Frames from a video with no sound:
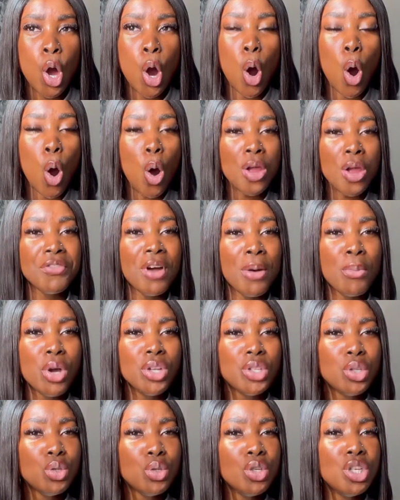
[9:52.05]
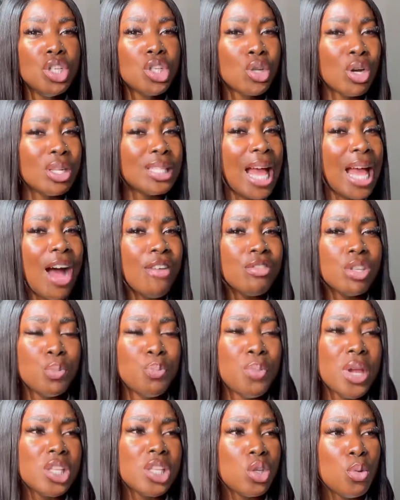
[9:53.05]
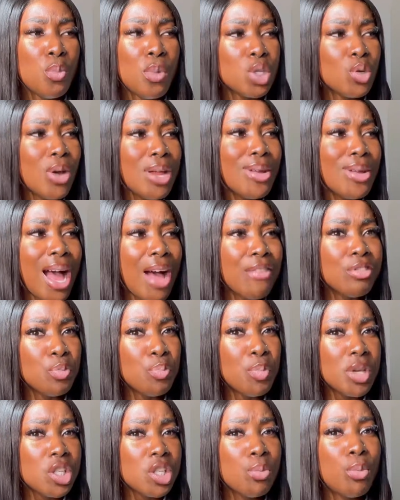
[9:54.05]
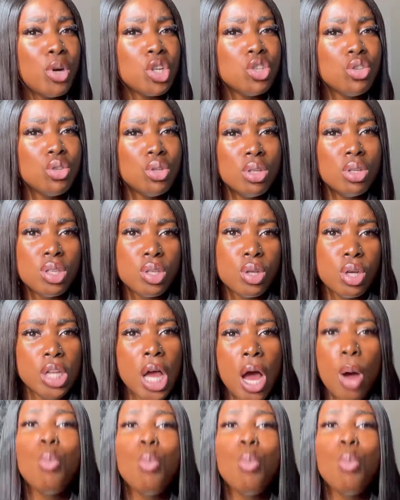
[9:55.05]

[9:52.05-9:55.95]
oh, if I'm going to do this course, I have to pay so much. Why do I have to pay so much to do this course?